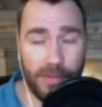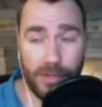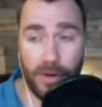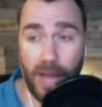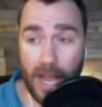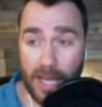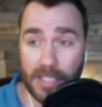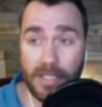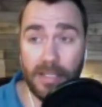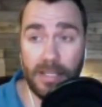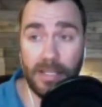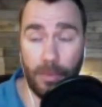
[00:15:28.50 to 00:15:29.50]

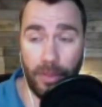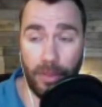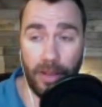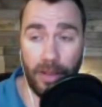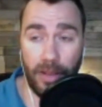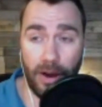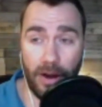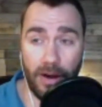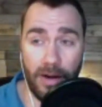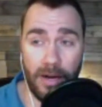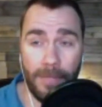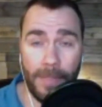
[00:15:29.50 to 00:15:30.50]
POFs are nice. They really
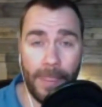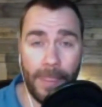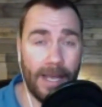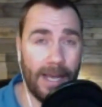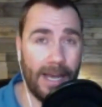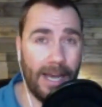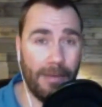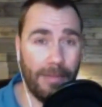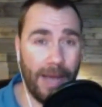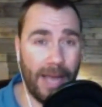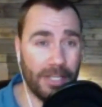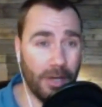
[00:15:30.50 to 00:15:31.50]
are.
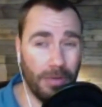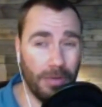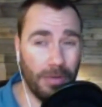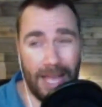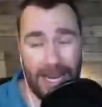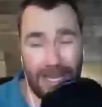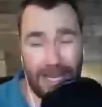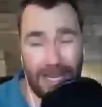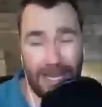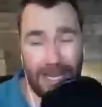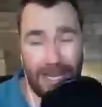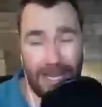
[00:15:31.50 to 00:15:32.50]
I don't
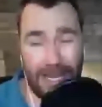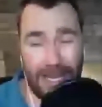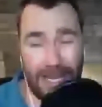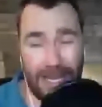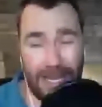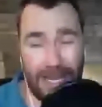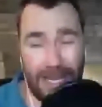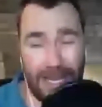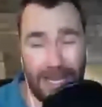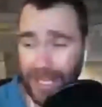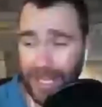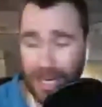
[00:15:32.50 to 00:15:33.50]
like
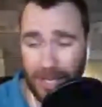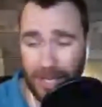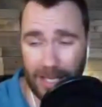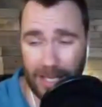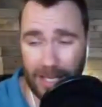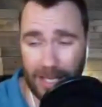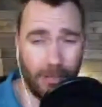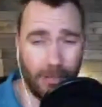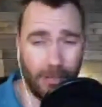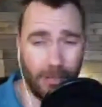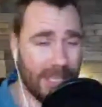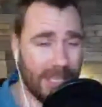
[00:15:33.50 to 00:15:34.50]
personally, I don't like the
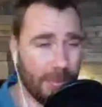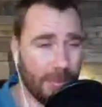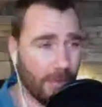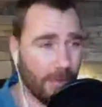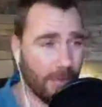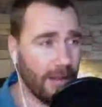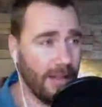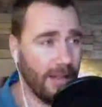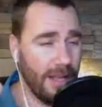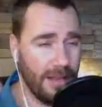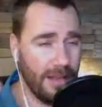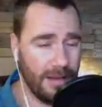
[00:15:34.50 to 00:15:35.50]
rail on top of the rail
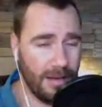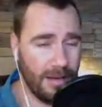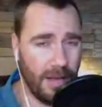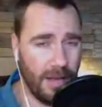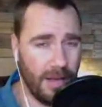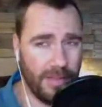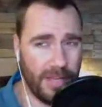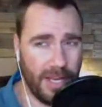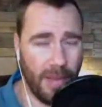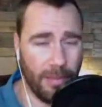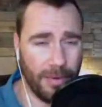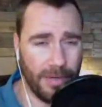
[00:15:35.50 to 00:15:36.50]

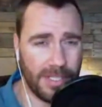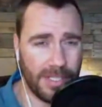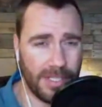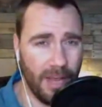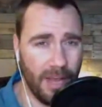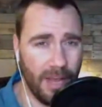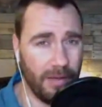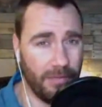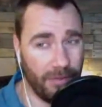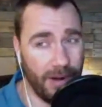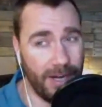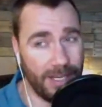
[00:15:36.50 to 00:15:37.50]
on the uppers,
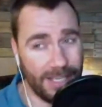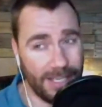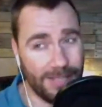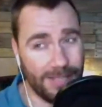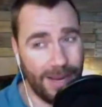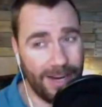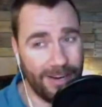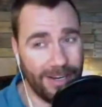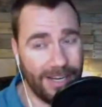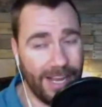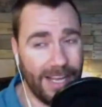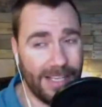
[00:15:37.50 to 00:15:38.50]
but Frank does make
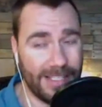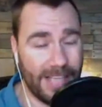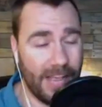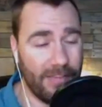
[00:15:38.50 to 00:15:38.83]
good guns.